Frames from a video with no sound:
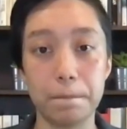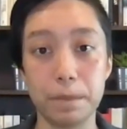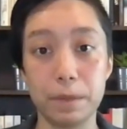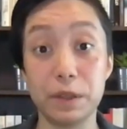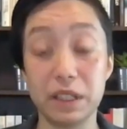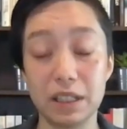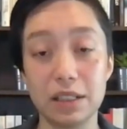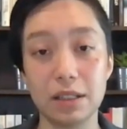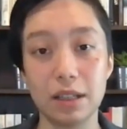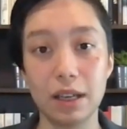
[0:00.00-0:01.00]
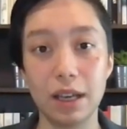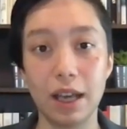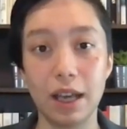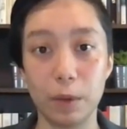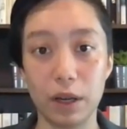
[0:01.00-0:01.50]
New Zealand.
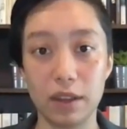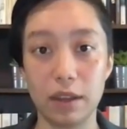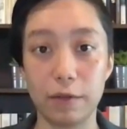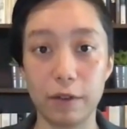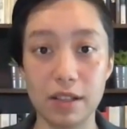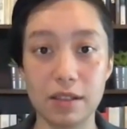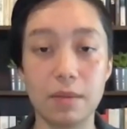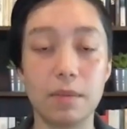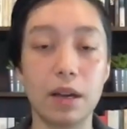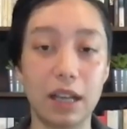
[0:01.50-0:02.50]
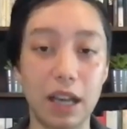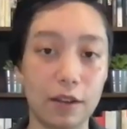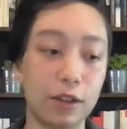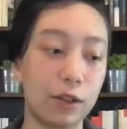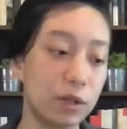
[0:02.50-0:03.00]
And the way that they phrase them, again,
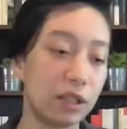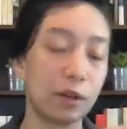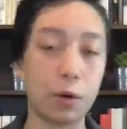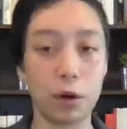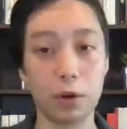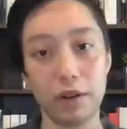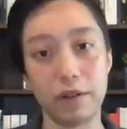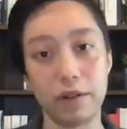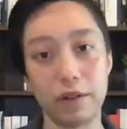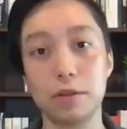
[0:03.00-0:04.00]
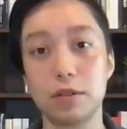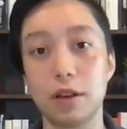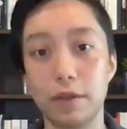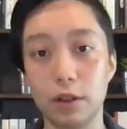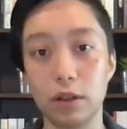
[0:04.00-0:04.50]
they're using the core green values
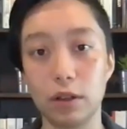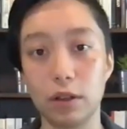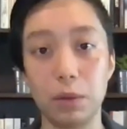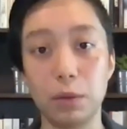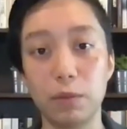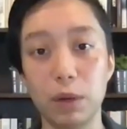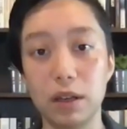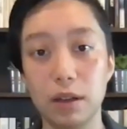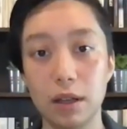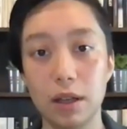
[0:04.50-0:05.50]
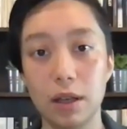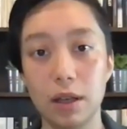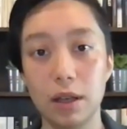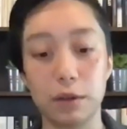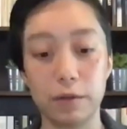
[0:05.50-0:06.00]
of the global green movement,
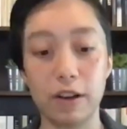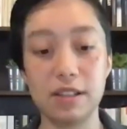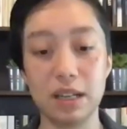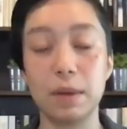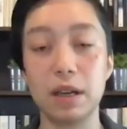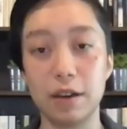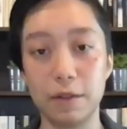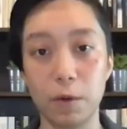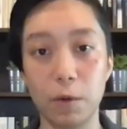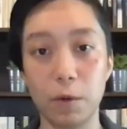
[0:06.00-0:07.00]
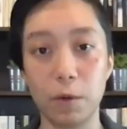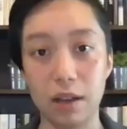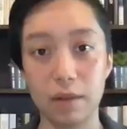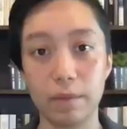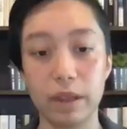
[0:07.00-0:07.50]
but they're phrasing them in a different
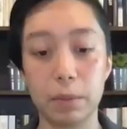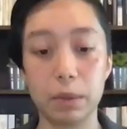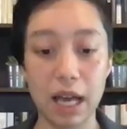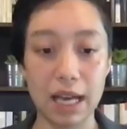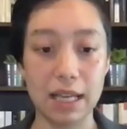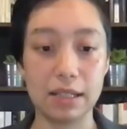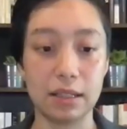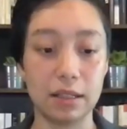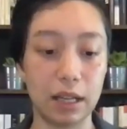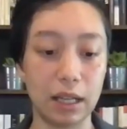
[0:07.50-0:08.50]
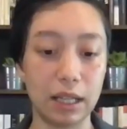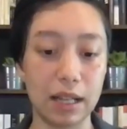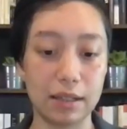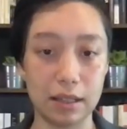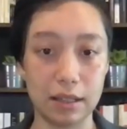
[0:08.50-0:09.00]
way that applies and
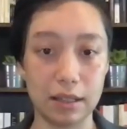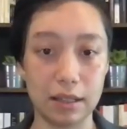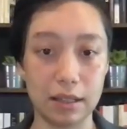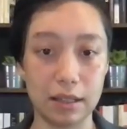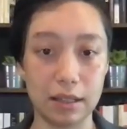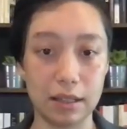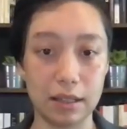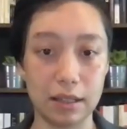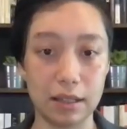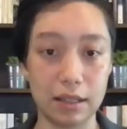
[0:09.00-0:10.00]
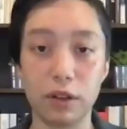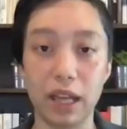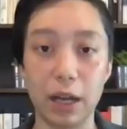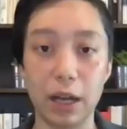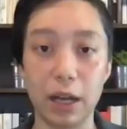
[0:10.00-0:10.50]
gets into modern
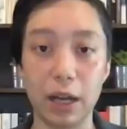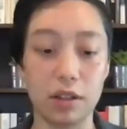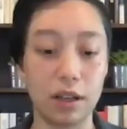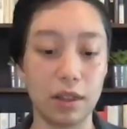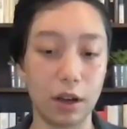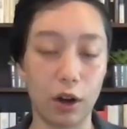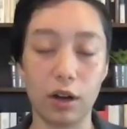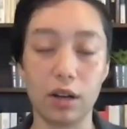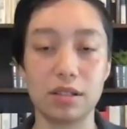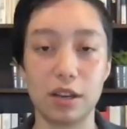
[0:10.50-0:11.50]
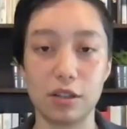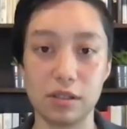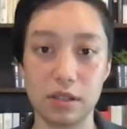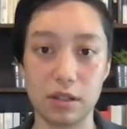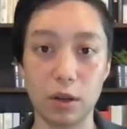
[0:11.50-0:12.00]
language and the current
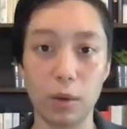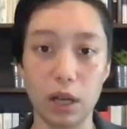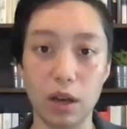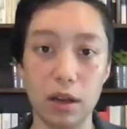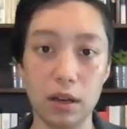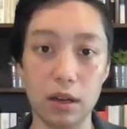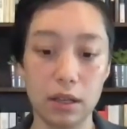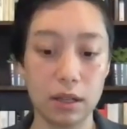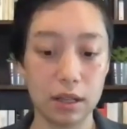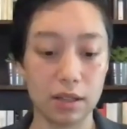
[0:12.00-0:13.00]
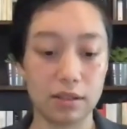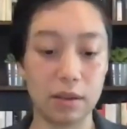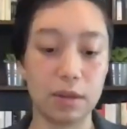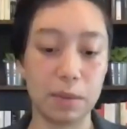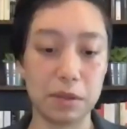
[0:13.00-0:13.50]
discussions that are going on. Because
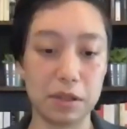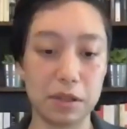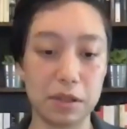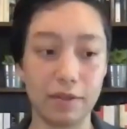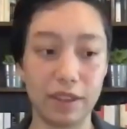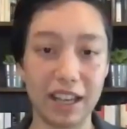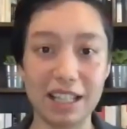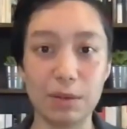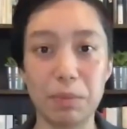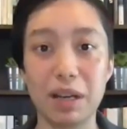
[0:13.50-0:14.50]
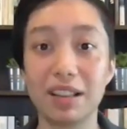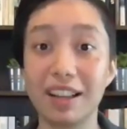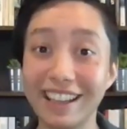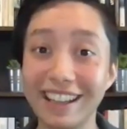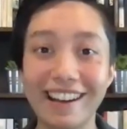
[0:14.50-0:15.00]
sometimes they get to be a bit
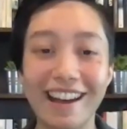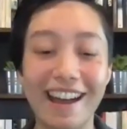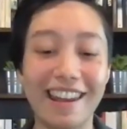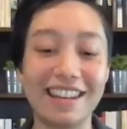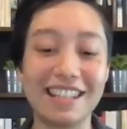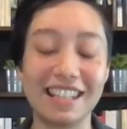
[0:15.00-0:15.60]
clunky, and